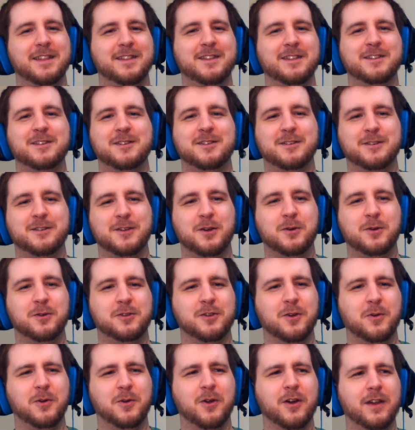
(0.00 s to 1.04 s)
this is so,
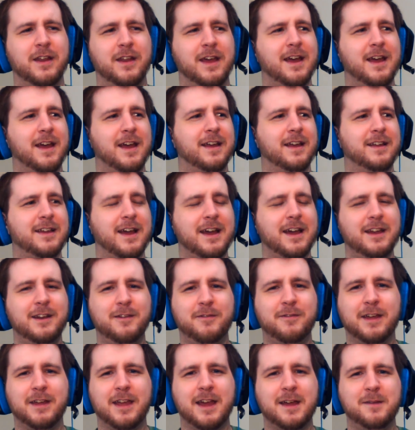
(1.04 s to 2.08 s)
so good. Kind
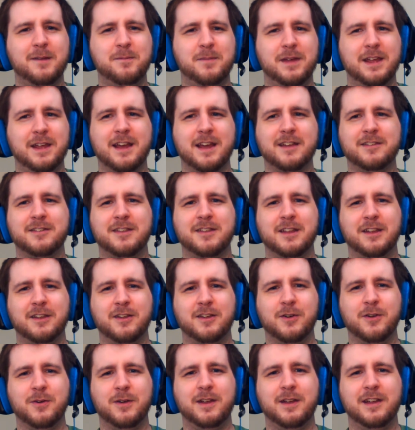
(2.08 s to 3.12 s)
of, again, BS that
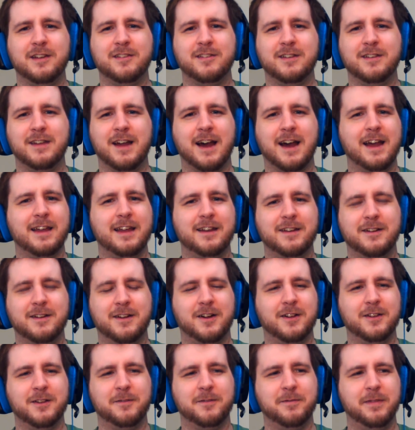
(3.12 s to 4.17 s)
Curious died in
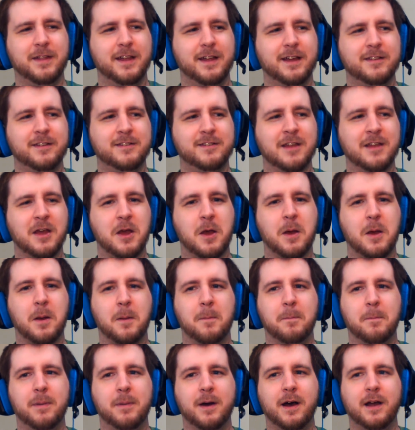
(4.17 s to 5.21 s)
all of this,
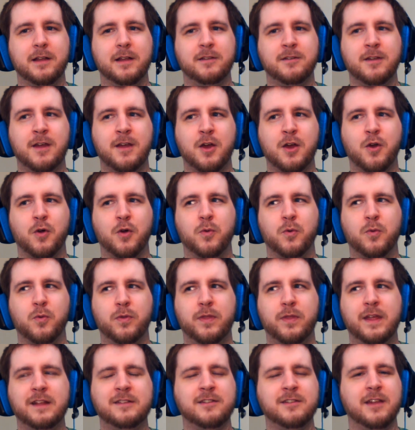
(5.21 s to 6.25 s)
but
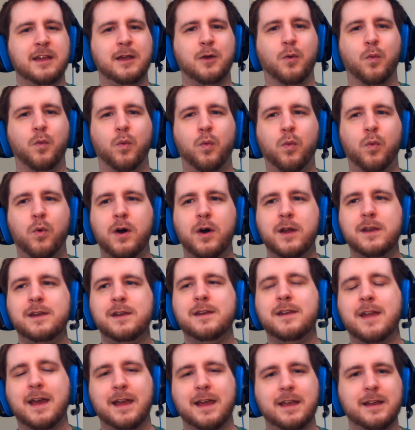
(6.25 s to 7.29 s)
that's like
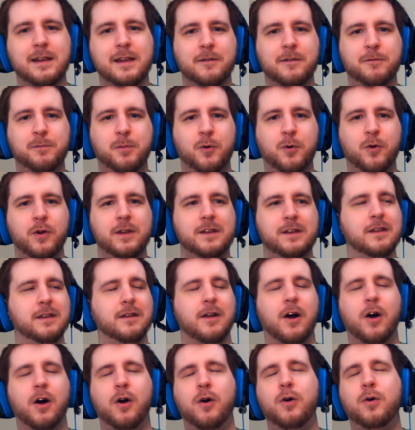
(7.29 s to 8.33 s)
one negative point and
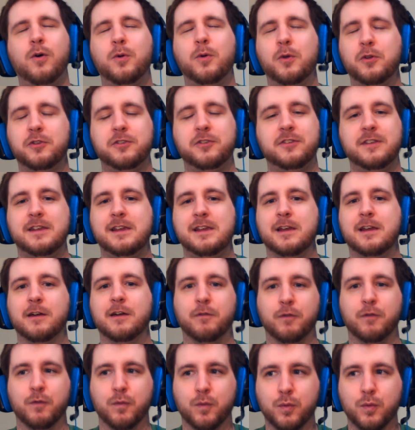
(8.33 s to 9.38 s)
a whole sea
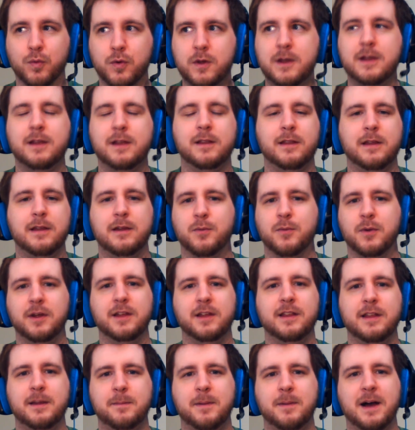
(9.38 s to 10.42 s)
of really,
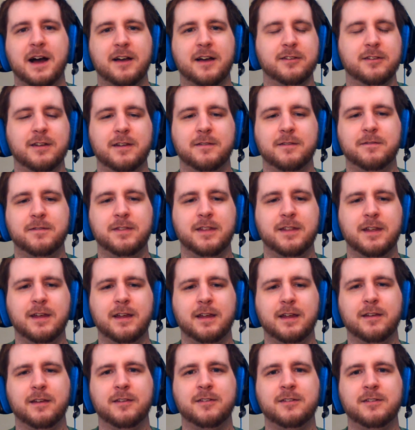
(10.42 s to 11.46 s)
really positive
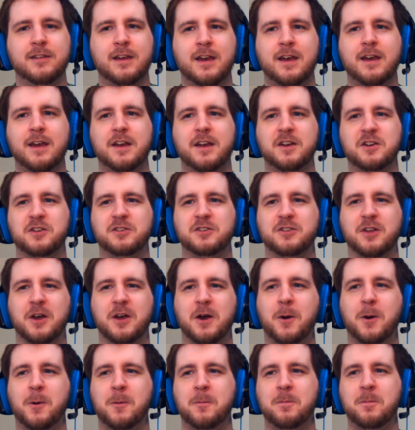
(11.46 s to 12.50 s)
things.
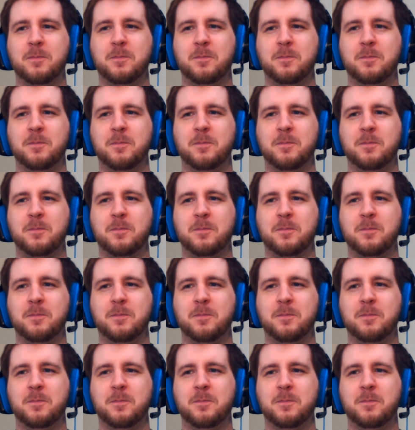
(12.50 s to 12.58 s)
So,